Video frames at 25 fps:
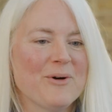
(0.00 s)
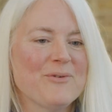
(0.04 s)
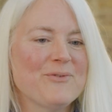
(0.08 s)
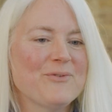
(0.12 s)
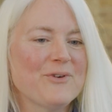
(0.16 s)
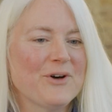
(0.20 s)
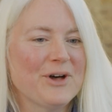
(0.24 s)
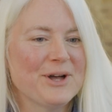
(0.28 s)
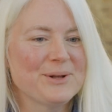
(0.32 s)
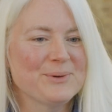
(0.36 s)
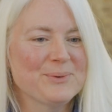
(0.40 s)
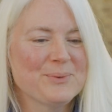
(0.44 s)

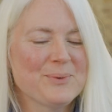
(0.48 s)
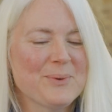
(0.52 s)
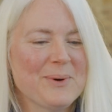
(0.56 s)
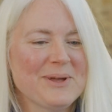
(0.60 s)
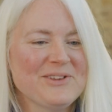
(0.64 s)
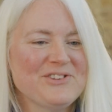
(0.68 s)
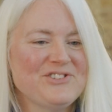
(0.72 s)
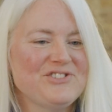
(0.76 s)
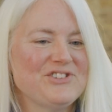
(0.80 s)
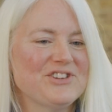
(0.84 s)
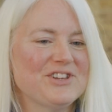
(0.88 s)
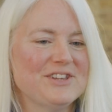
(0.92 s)
final
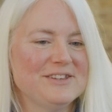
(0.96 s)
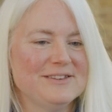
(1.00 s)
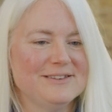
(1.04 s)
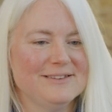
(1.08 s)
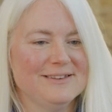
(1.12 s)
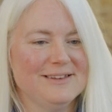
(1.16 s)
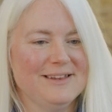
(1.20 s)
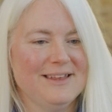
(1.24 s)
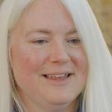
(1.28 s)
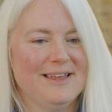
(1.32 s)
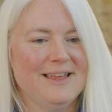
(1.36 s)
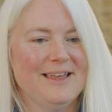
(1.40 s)
question,
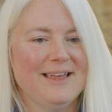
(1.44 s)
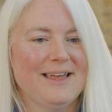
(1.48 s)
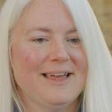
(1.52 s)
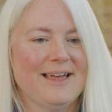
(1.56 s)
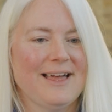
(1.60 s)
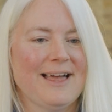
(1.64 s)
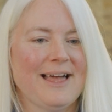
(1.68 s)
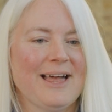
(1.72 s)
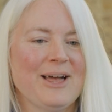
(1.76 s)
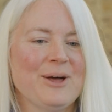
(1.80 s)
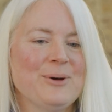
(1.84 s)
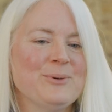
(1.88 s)

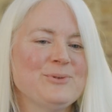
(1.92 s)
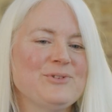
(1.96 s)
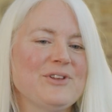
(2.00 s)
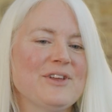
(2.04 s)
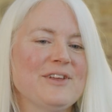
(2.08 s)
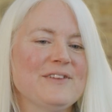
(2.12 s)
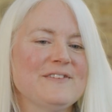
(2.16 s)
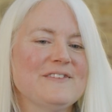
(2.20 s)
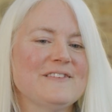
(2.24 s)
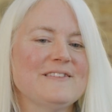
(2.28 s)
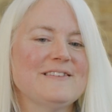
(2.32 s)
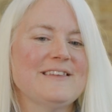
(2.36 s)
how
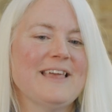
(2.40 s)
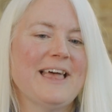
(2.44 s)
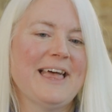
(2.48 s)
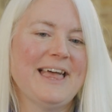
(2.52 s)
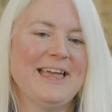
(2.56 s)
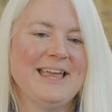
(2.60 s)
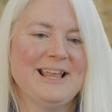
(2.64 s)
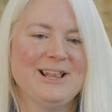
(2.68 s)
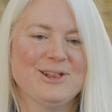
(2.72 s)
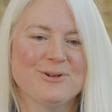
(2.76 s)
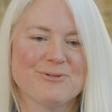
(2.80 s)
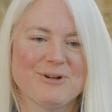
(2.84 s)
does
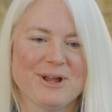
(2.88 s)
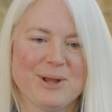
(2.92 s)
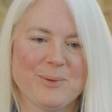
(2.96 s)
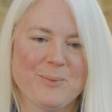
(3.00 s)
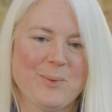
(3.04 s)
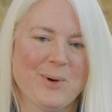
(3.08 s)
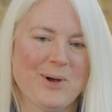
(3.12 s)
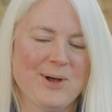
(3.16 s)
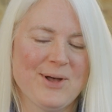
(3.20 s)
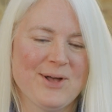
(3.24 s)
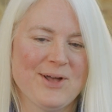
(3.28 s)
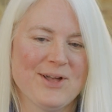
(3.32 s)
tailoring
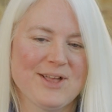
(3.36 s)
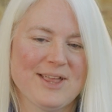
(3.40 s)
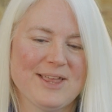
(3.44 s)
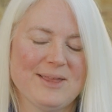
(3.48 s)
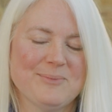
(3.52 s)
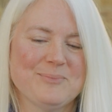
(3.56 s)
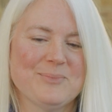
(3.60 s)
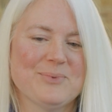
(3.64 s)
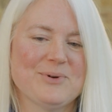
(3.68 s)
work in